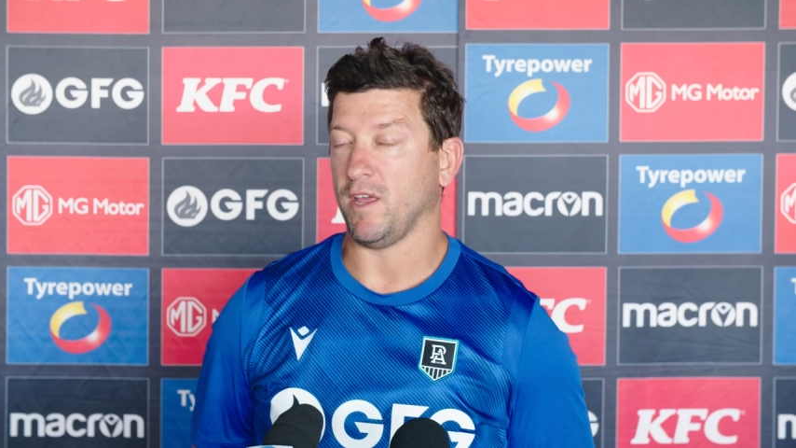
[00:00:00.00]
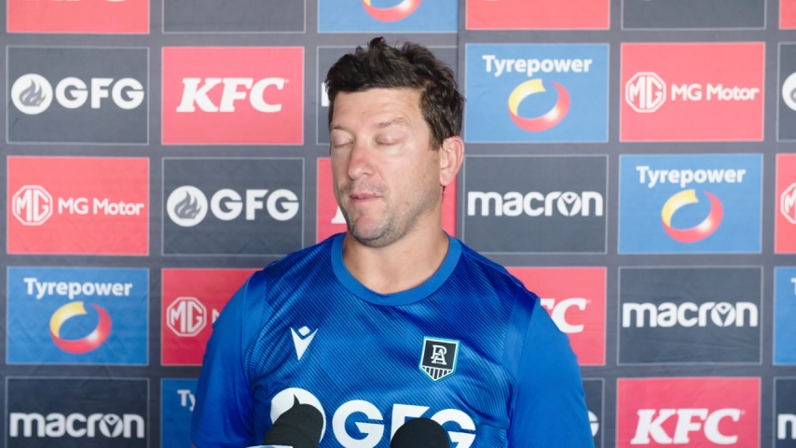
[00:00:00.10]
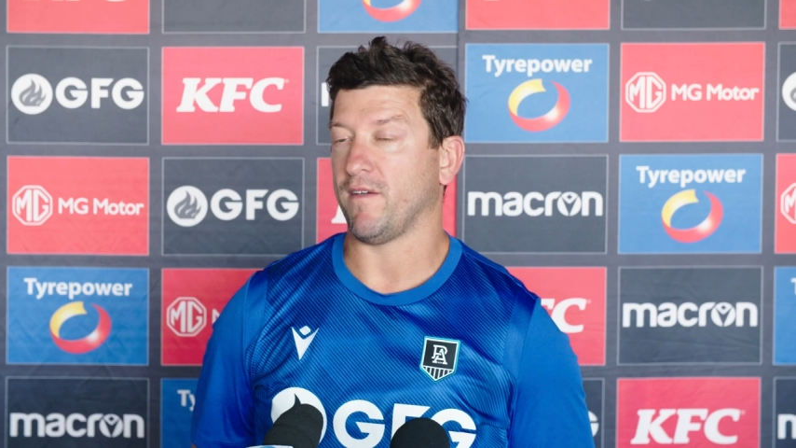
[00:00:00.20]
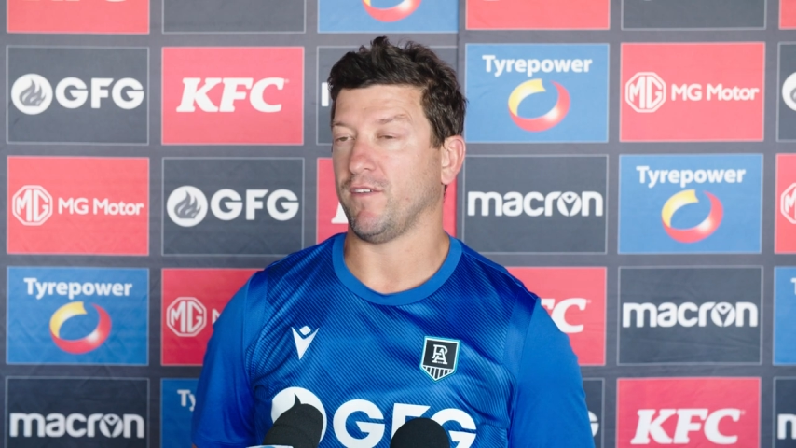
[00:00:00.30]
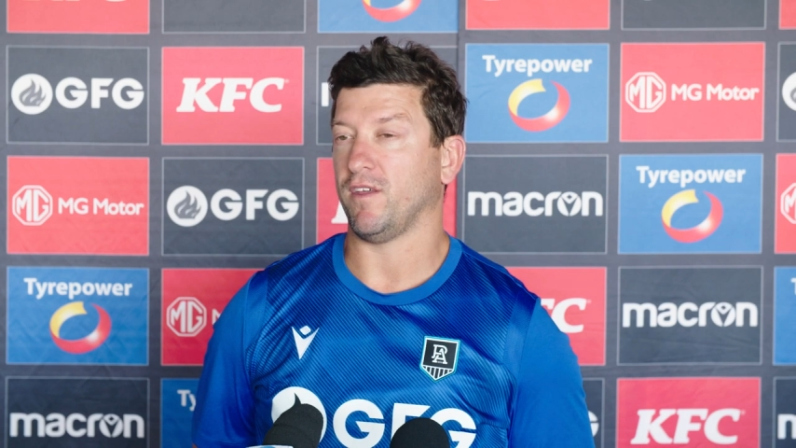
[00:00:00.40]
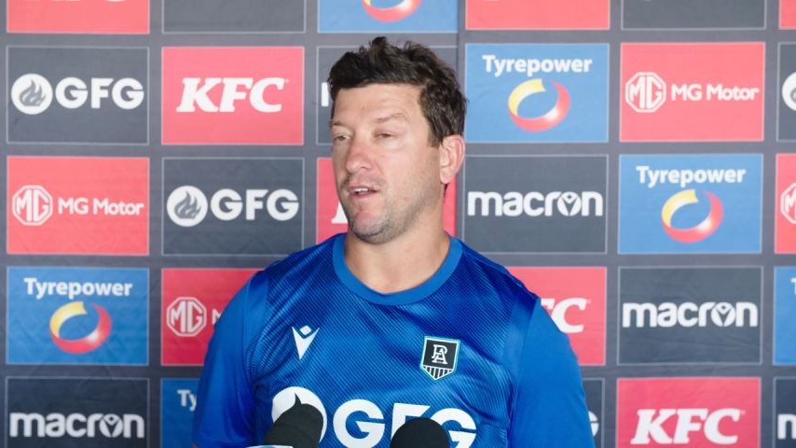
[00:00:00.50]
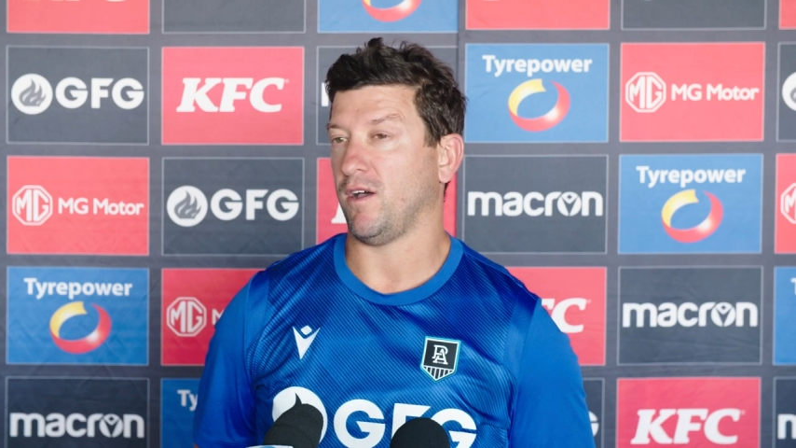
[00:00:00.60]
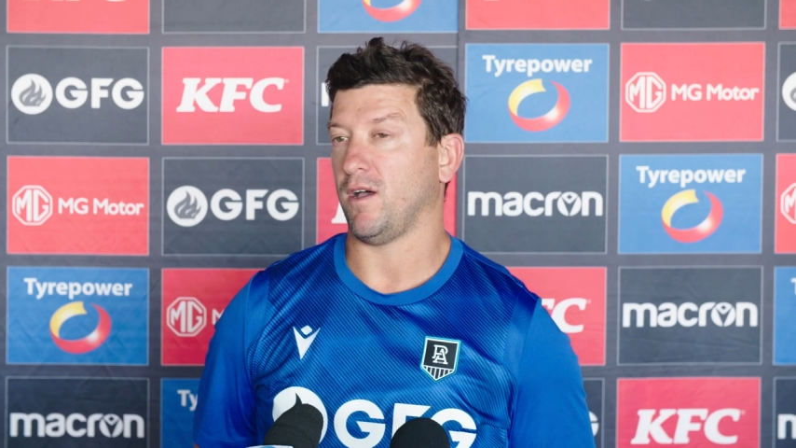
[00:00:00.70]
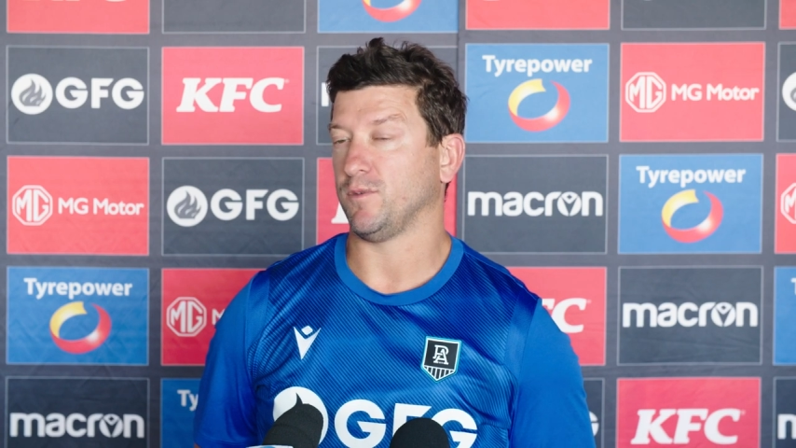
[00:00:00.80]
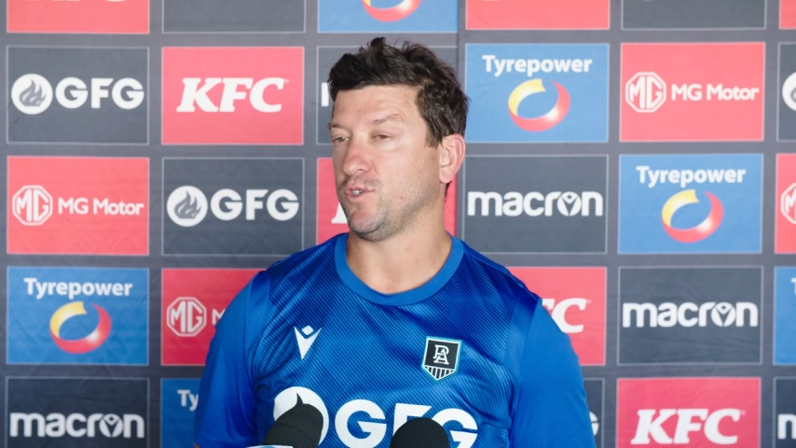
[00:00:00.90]
He'll be able to,
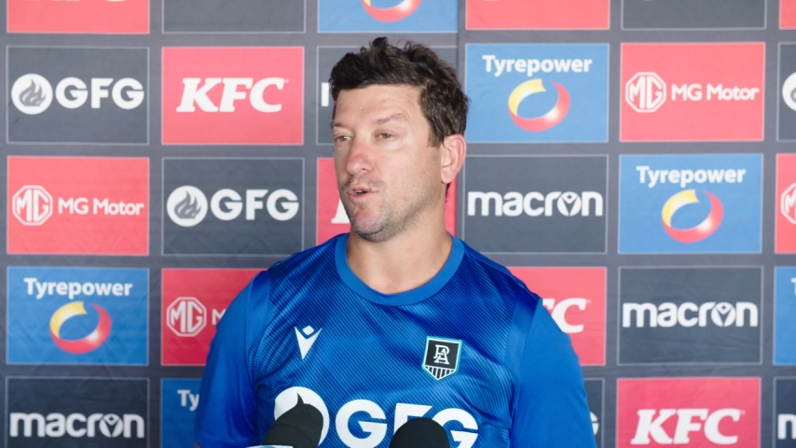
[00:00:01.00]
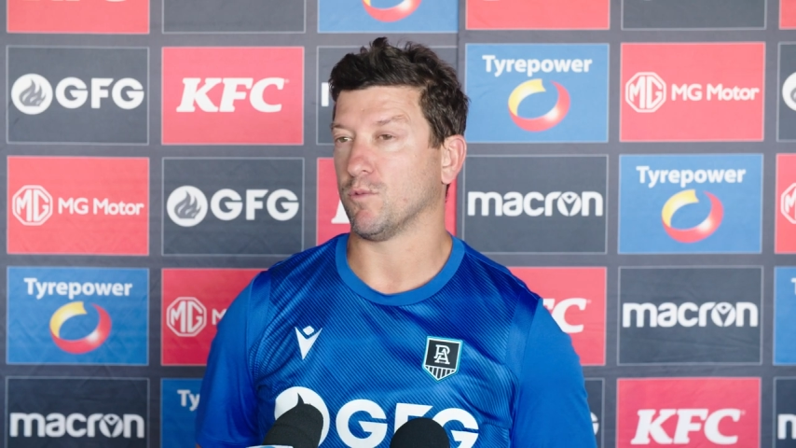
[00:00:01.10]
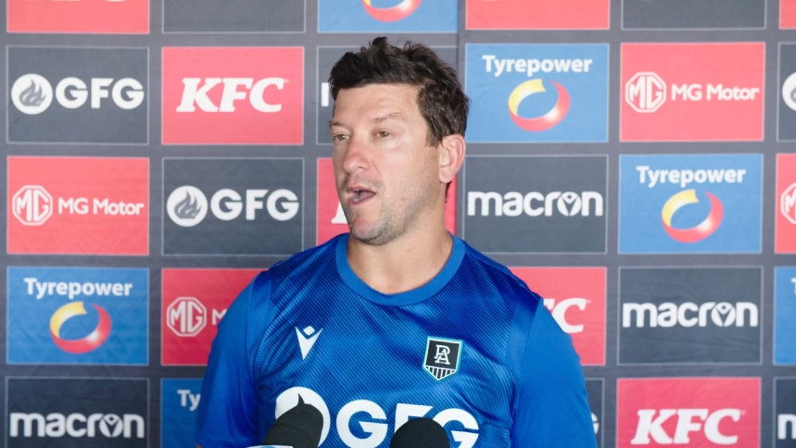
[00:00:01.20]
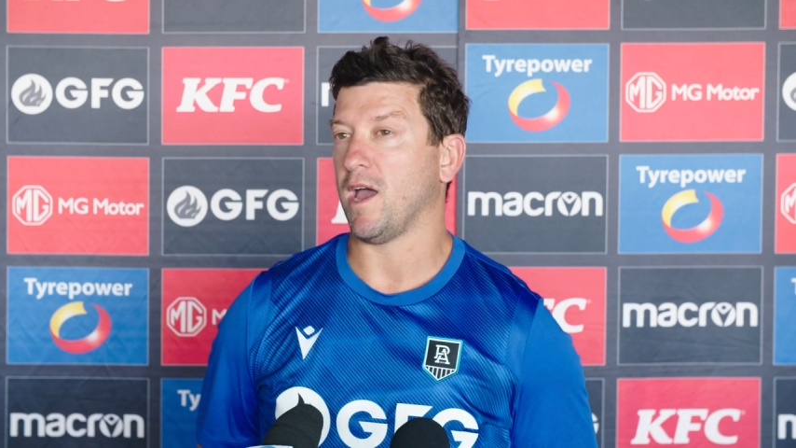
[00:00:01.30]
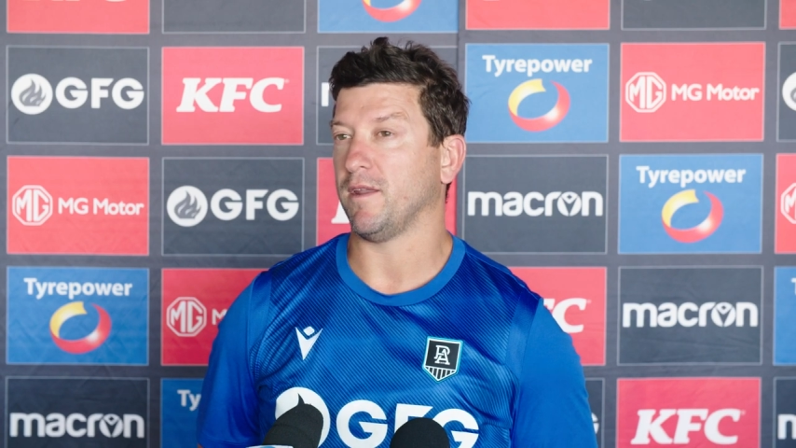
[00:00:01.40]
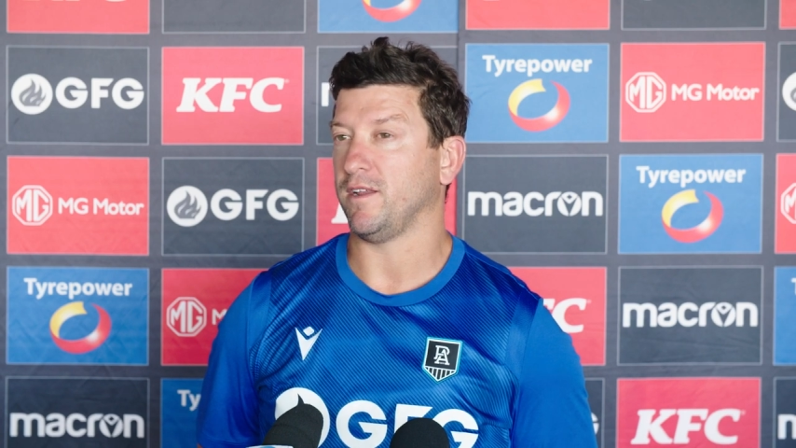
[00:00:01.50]
I'm sure, run.